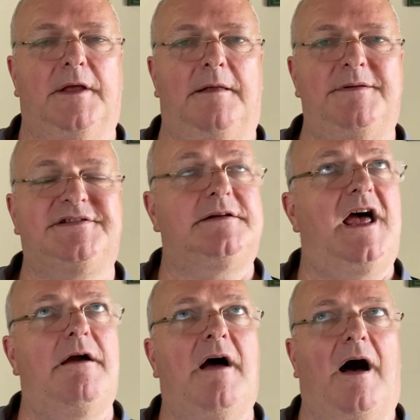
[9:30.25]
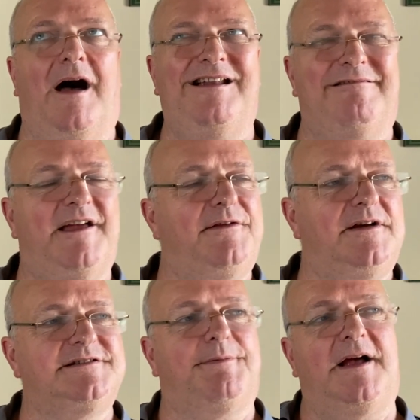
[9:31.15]
And they say, no, I don't get the
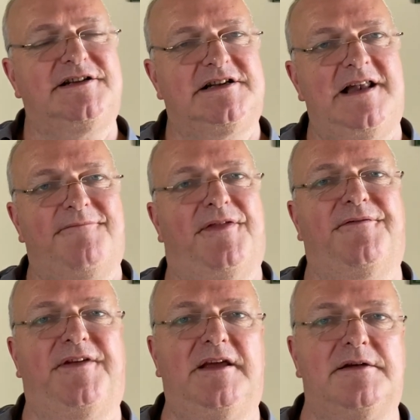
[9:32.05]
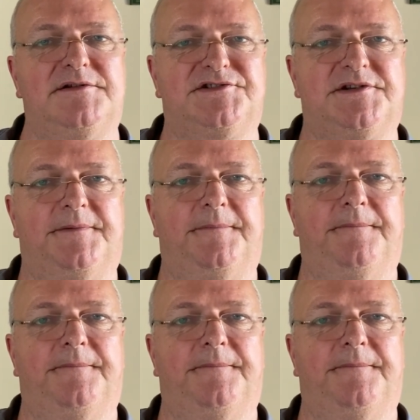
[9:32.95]
noise, but I just love the views.